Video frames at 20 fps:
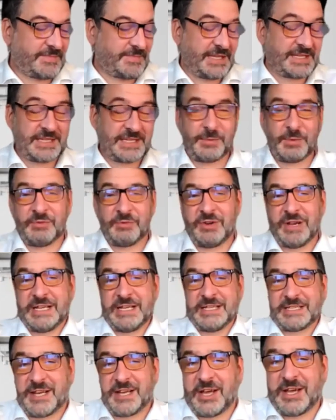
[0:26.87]
so we're
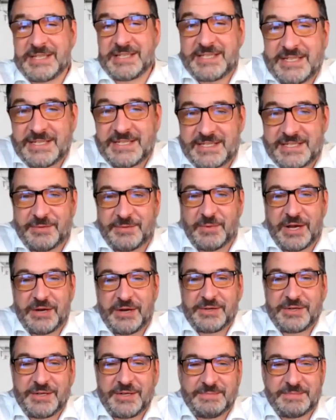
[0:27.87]
really delighted to
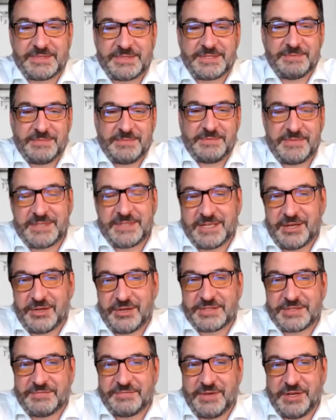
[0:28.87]
welcome
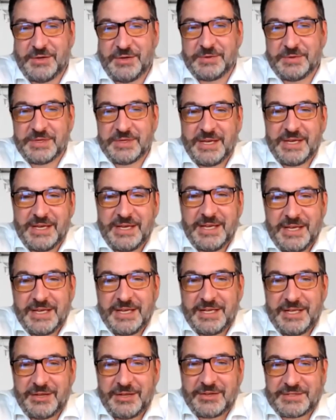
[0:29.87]
lots of new
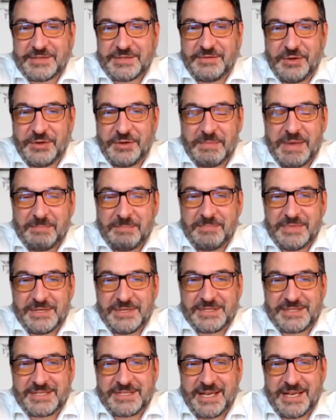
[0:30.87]

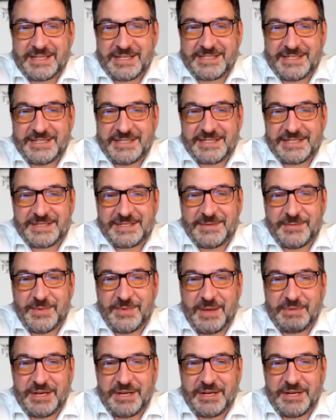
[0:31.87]
members to this
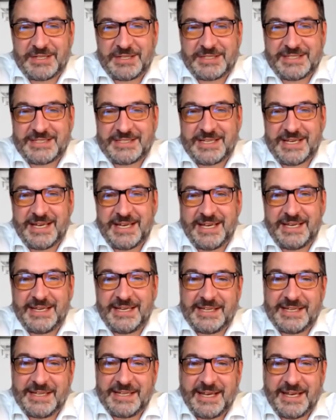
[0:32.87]
webinar today,